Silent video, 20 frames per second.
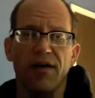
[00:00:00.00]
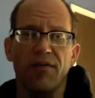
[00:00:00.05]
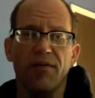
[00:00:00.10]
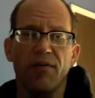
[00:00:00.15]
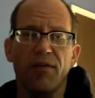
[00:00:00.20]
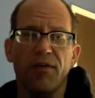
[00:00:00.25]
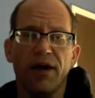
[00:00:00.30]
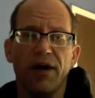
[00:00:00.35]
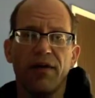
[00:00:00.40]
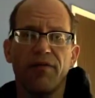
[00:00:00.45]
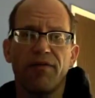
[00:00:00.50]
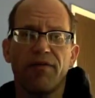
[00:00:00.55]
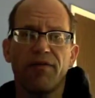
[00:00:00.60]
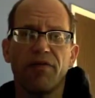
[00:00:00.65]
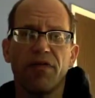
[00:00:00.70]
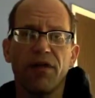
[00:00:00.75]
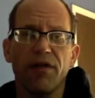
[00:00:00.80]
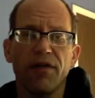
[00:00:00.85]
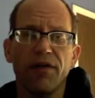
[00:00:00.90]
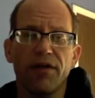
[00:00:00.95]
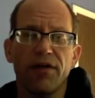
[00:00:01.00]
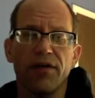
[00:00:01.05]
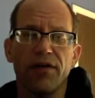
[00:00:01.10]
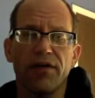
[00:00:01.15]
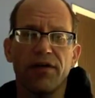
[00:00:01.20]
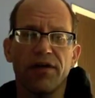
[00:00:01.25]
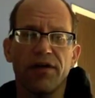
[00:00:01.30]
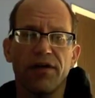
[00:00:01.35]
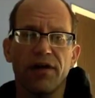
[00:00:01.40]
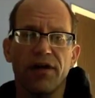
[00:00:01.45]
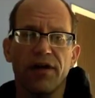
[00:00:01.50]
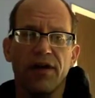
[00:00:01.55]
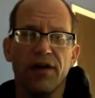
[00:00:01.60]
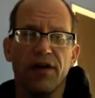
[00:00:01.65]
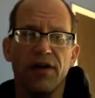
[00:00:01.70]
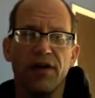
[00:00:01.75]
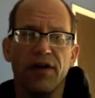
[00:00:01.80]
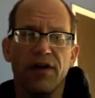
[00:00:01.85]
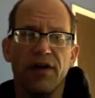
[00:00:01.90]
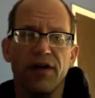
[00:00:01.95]
What I've learned
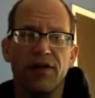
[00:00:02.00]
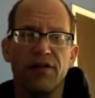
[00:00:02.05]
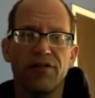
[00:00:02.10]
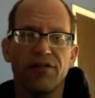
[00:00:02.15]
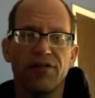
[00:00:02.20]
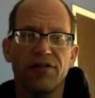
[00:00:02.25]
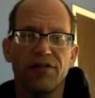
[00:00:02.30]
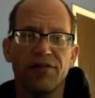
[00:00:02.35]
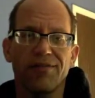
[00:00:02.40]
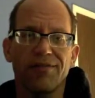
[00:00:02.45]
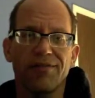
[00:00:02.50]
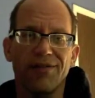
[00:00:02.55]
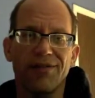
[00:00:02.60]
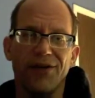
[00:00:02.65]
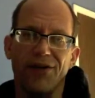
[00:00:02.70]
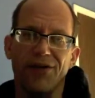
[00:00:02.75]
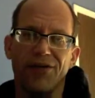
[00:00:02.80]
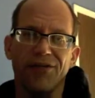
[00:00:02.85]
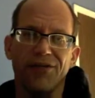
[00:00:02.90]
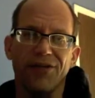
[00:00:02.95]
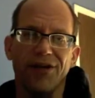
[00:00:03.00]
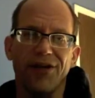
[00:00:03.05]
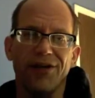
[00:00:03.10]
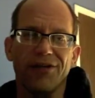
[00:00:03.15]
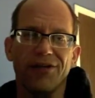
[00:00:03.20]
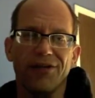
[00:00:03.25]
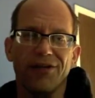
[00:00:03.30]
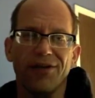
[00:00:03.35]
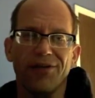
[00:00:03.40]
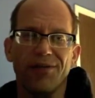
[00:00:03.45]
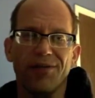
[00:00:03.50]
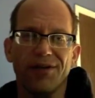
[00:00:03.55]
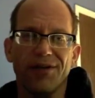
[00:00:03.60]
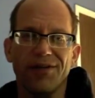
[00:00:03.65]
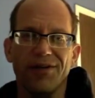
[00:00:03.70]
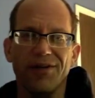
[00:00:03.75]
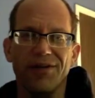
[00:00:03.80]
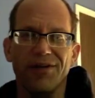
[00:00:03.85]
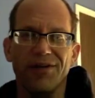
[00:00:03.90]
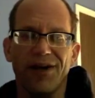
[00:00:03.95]
is there's a lot to learn about the
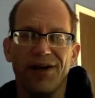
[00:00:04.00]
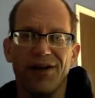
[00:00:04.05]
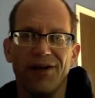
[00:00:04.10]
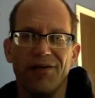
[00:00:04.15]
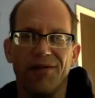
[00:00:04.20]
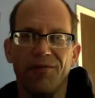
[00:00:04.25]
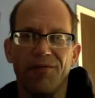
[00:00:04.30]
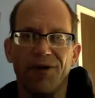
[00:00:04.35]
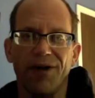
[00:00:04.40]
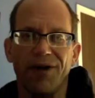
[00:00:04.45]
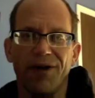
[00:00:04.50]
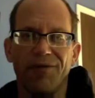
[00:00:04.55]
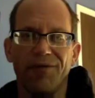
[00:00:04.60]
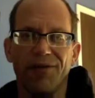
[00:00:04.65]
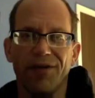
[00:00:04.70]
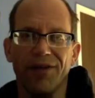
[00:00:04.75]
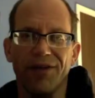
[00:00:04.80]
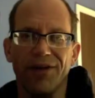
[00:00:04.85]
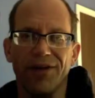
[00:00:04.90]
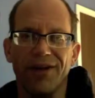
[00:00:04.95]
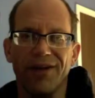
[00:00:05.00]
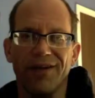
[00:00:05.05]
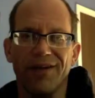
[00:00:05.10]
internet and what really